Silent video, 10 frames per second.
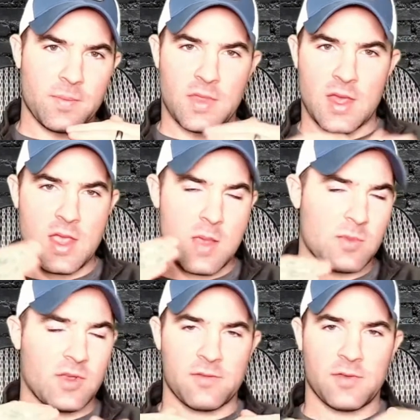the
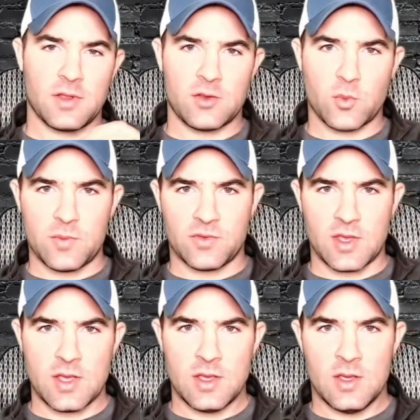Amazon affiliates
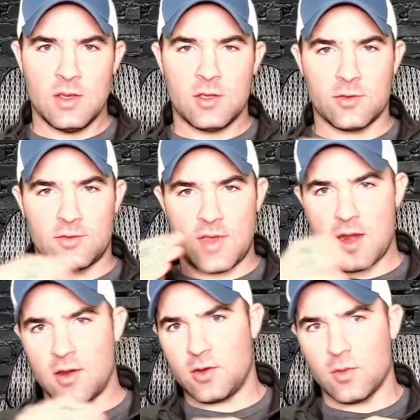website. You'll see how
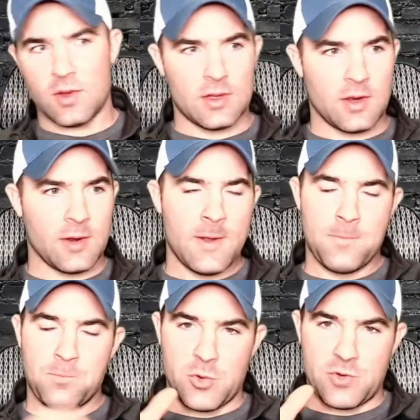to do it in there.
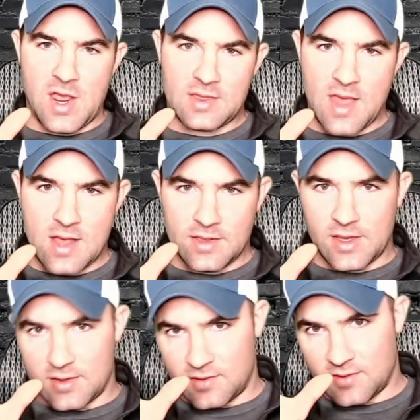You take that link
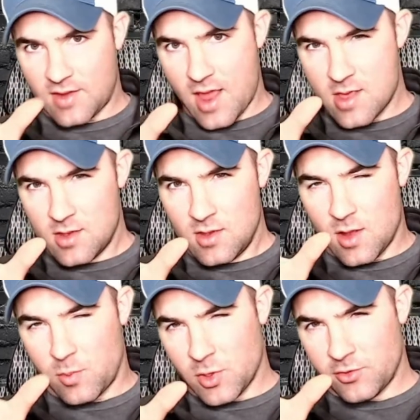because it's got a
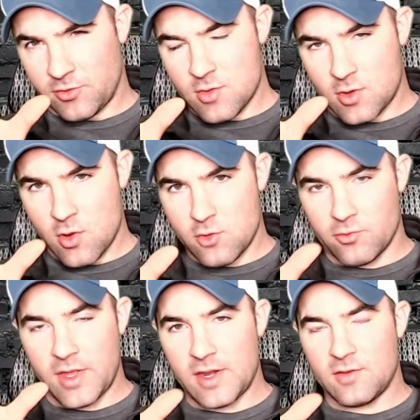personal code
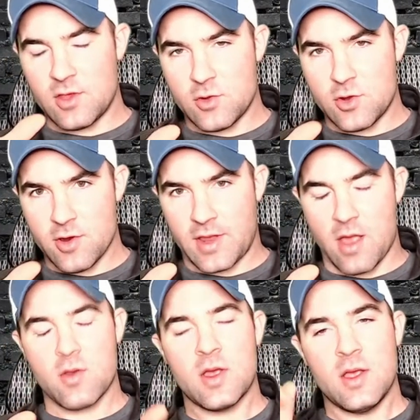related to you and your
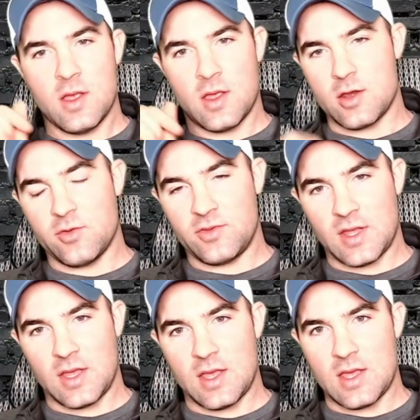account, and you
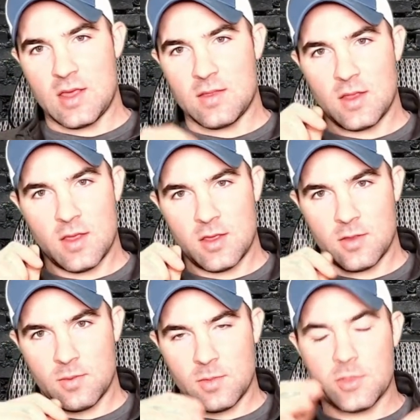stick it in
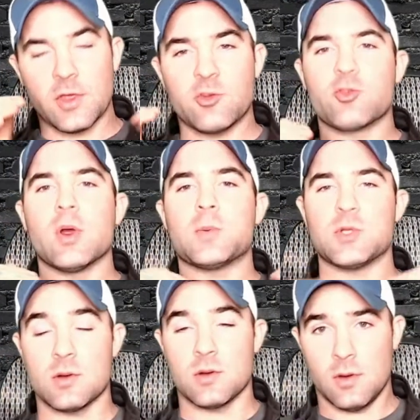the
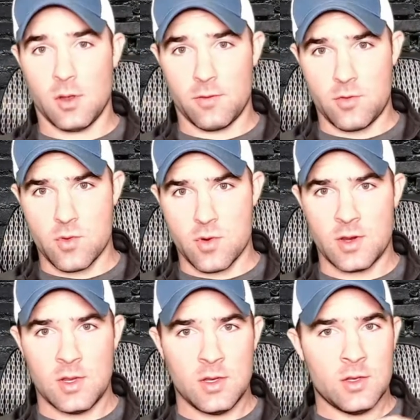description of your
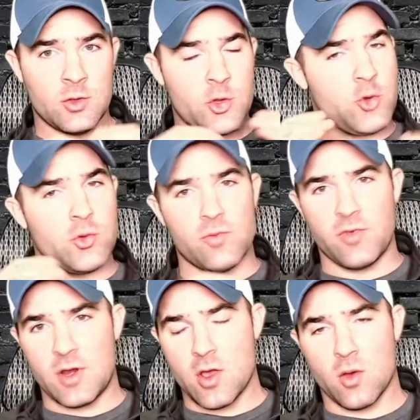YouTube
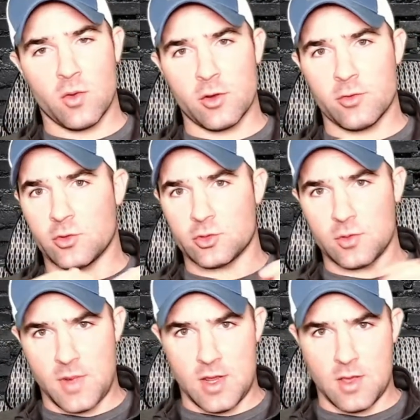video or your social
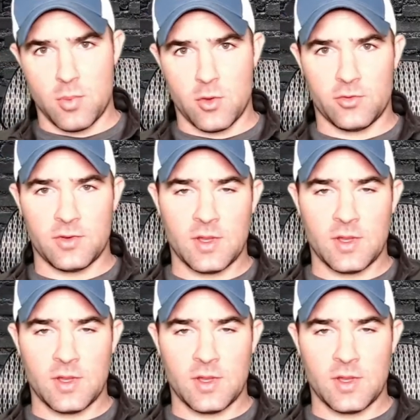media post.